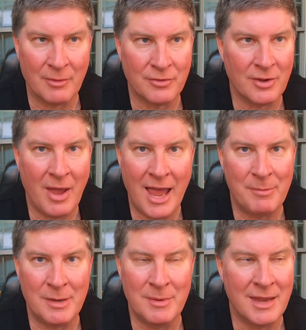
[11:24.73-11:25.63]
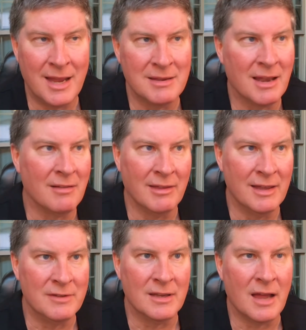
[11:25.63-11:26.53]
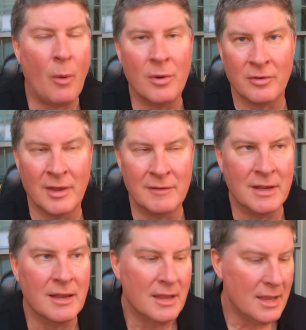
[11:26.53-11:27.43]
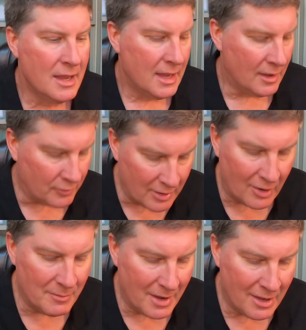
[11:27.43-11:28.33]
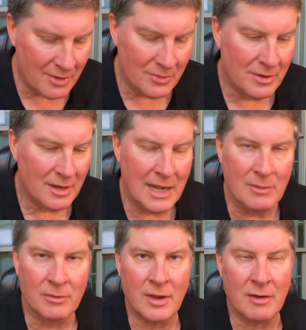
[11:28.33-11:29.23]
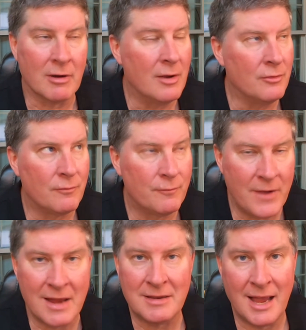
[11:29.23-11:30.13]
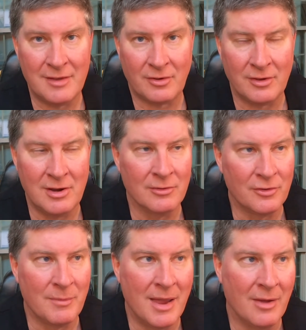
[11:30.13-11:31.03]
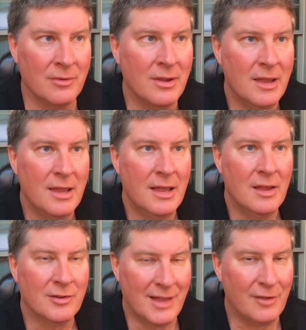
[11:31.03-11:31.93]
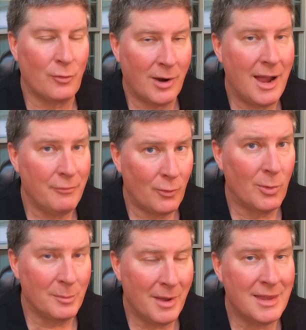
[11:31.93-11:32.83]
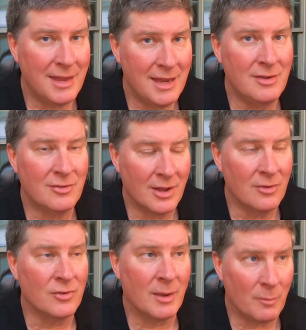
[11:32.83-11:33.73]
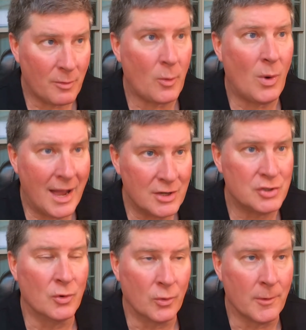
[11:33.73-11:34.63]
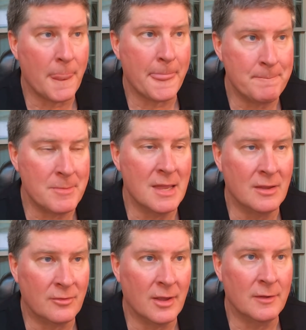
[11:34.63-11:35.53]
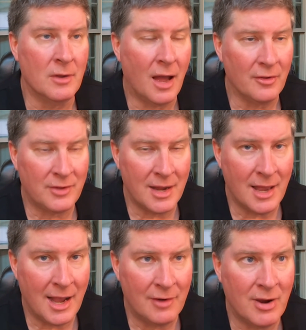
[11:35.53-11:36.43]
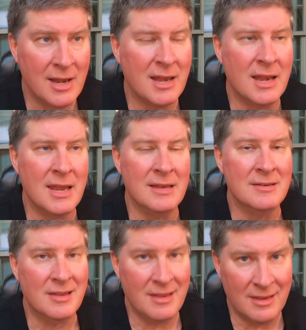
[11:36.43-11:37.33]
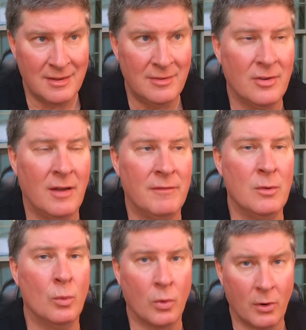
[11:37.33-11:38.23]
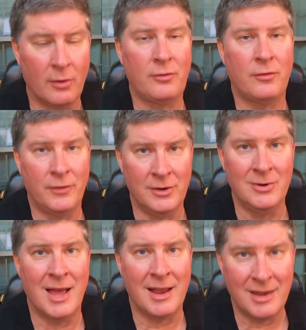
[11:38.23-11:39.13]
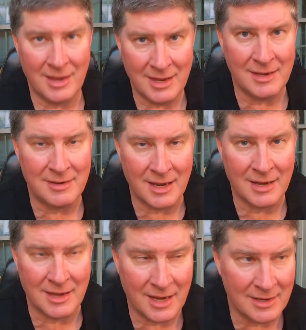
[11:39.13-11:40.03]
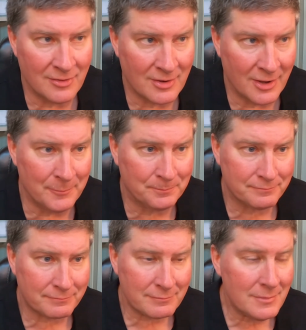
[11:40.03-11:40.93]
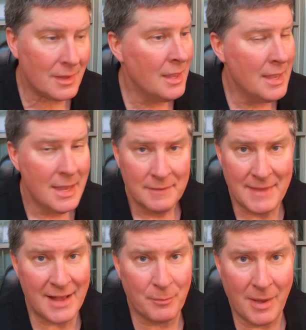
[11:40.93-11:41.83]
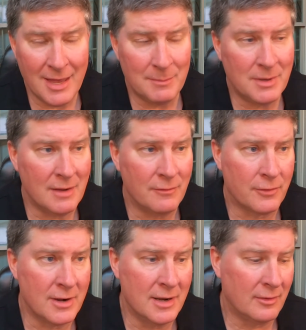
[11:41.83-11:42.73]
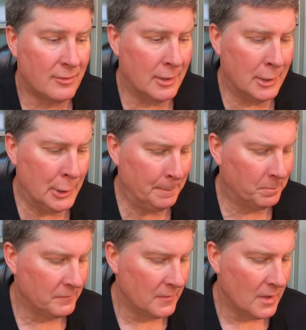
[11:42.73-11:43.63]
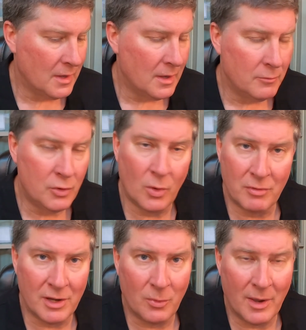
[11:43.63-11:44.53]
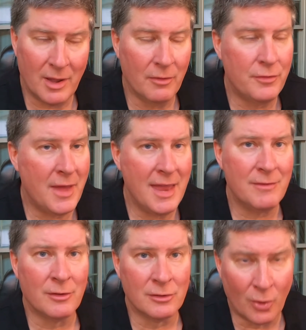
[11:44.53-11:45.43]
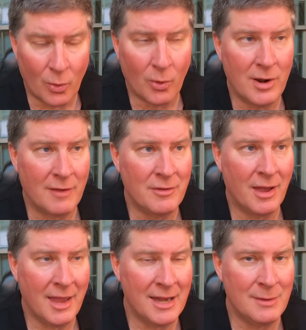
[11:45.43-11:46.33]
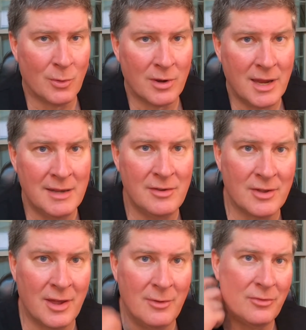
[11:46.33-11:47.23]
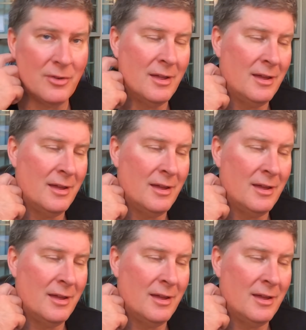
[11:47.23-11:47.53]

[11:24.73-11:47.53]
I was so happy to be getting it. I loved it. I always loved it. I was growing my own, and it grows fantastically here on this mountain. So that's where I formed my kidney stones, I'm quite sure, is not staying hydrated and eating tons of the worst food I could eat to get a kidney stone. That's my update, friends. Doing really well, thank the Lord. I've not had any more kidney stones.